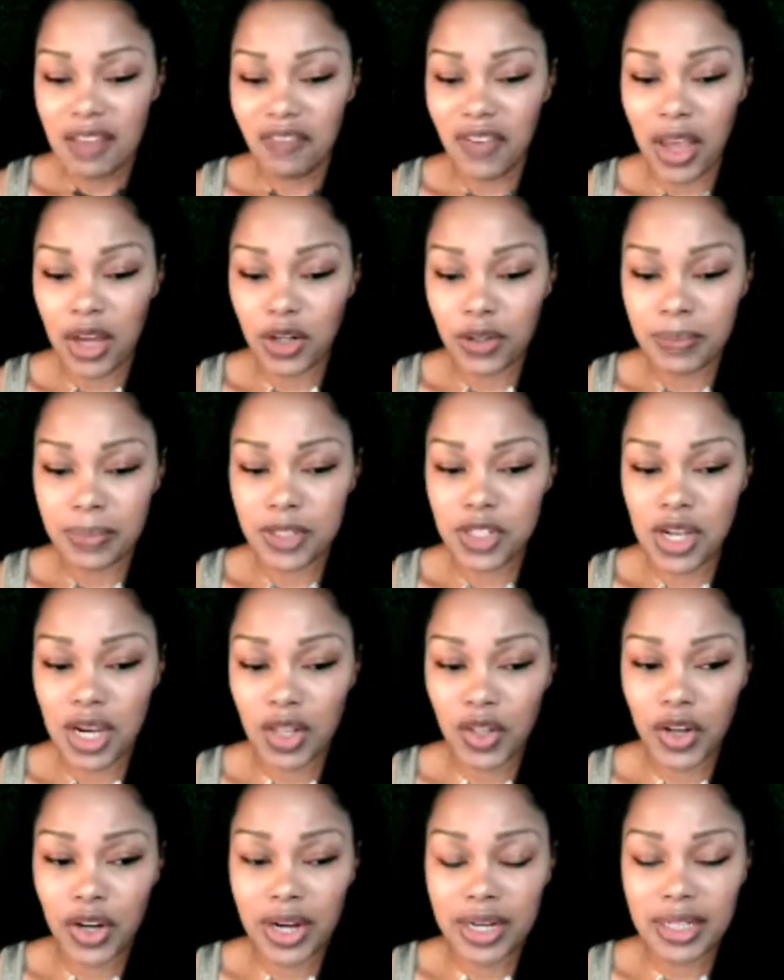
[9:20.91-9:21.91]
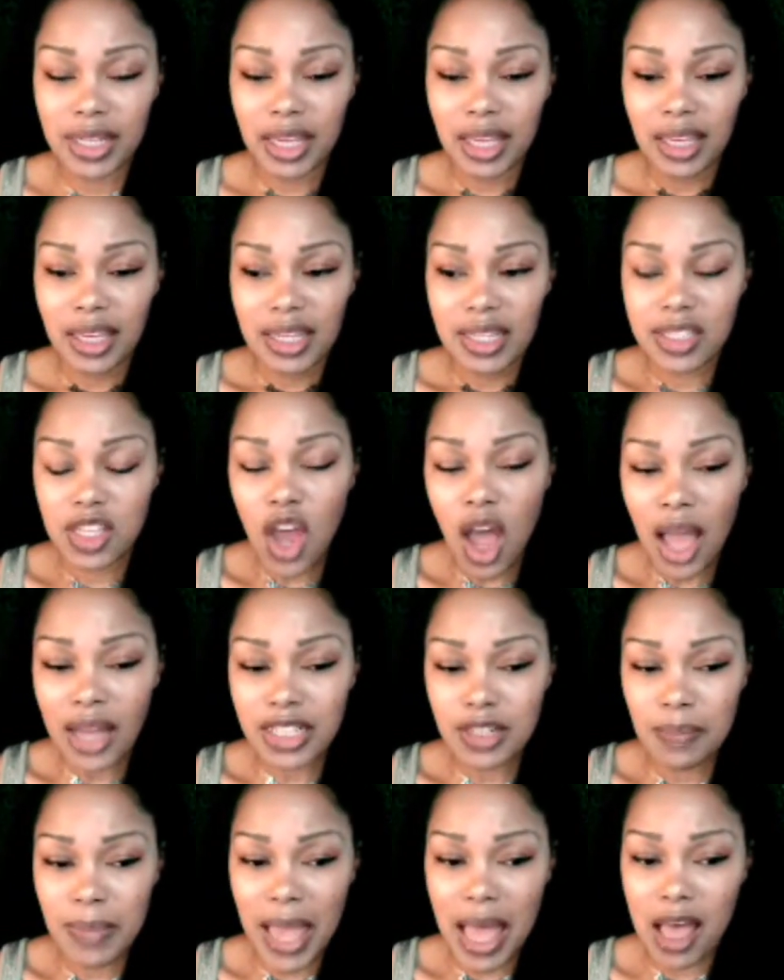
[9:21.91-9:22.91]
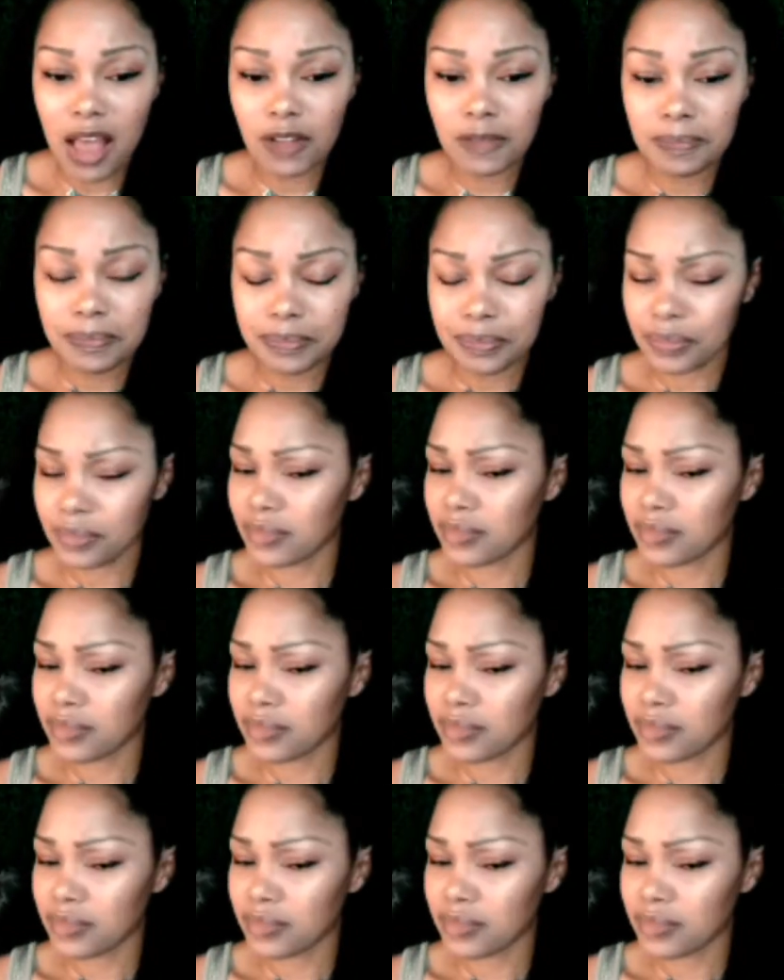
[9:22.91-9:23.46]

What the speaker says: founder in particular, and he talked about